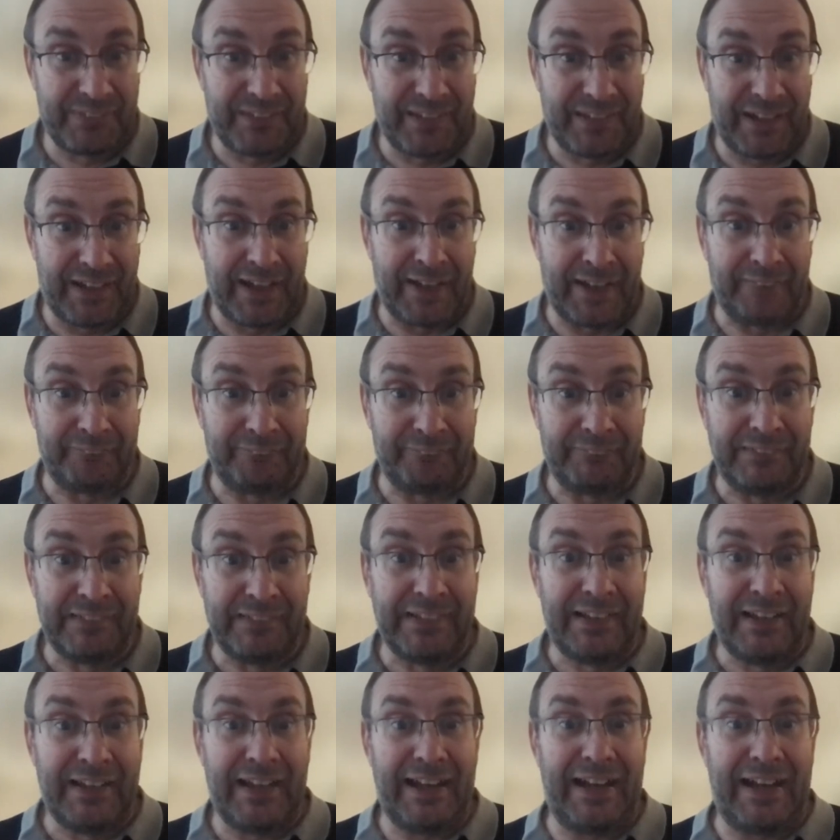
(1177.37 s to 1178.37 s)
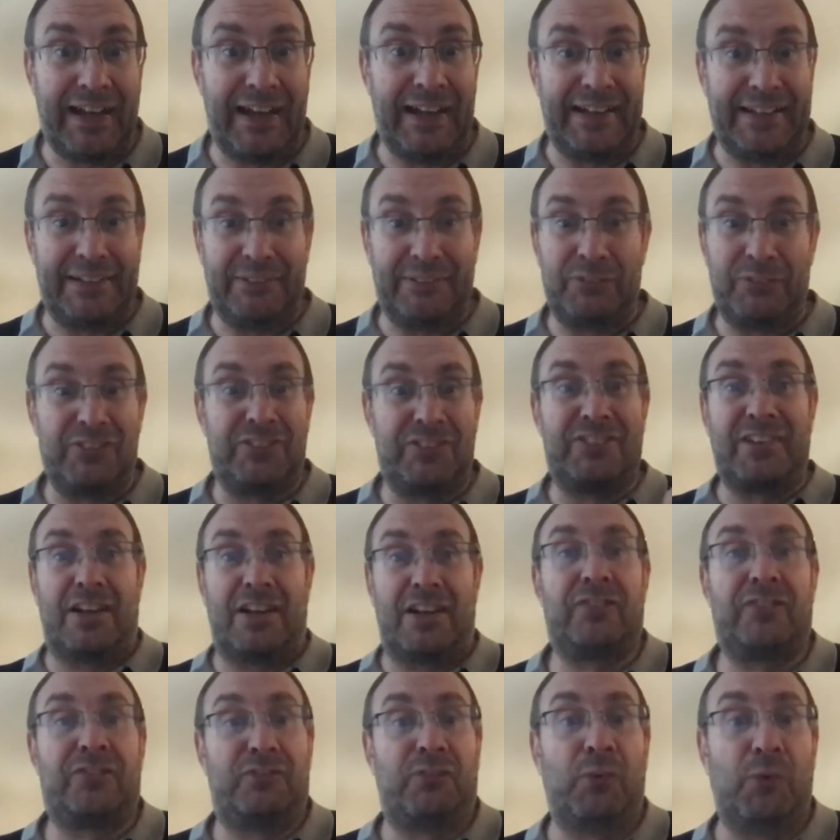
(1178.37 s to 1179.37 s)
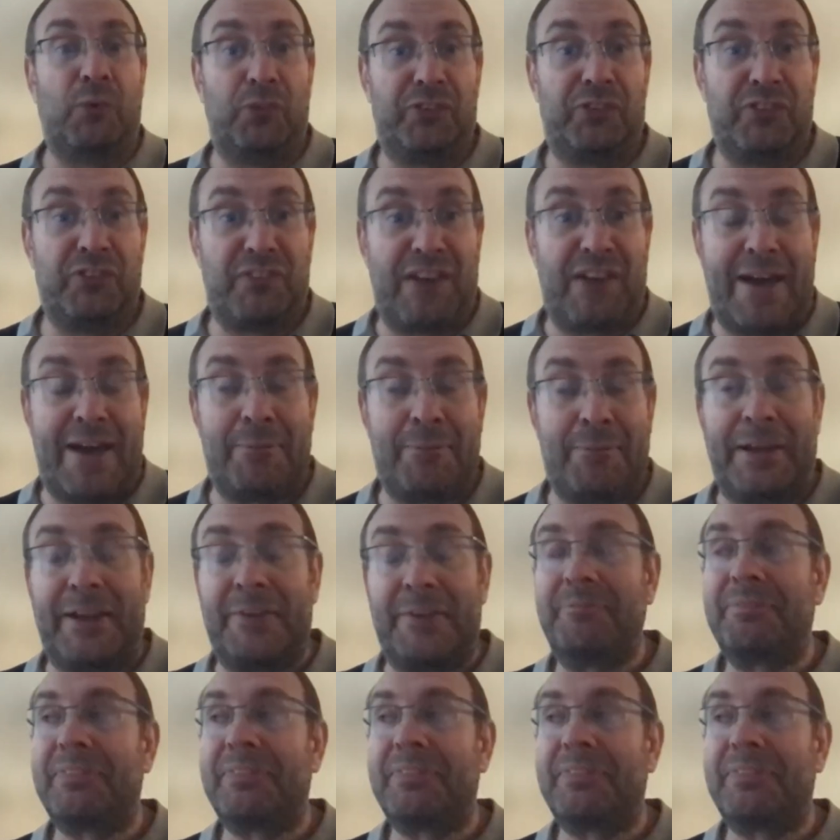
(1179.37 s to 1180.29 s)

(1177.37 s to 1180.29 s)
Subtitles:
And it was just force of habit.